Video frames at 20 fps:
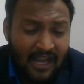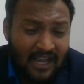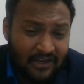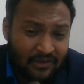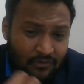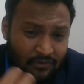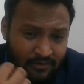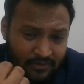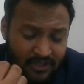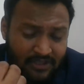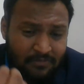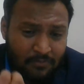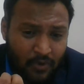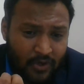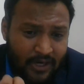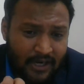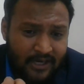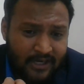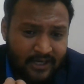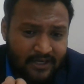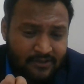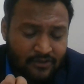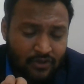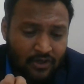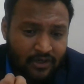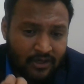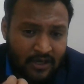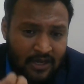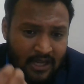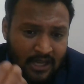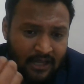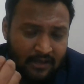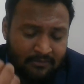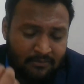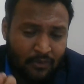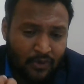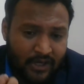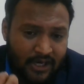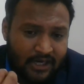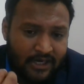And this morality is not
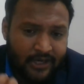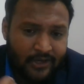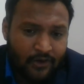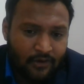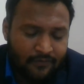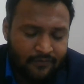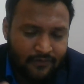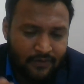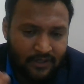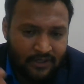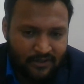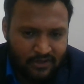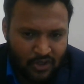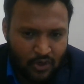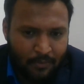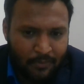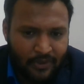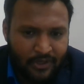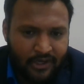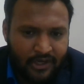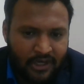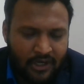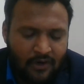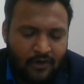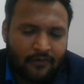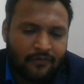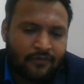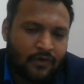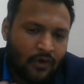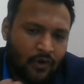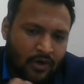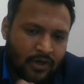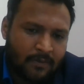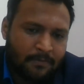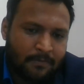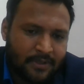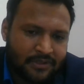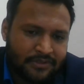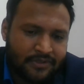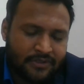morality of a community of or
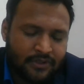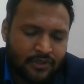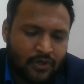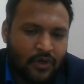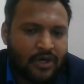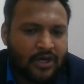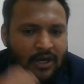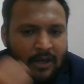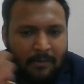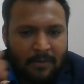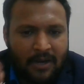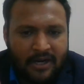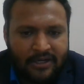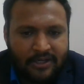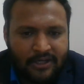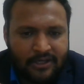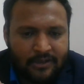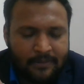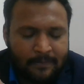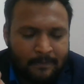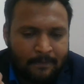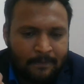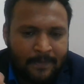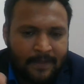a person or a commander.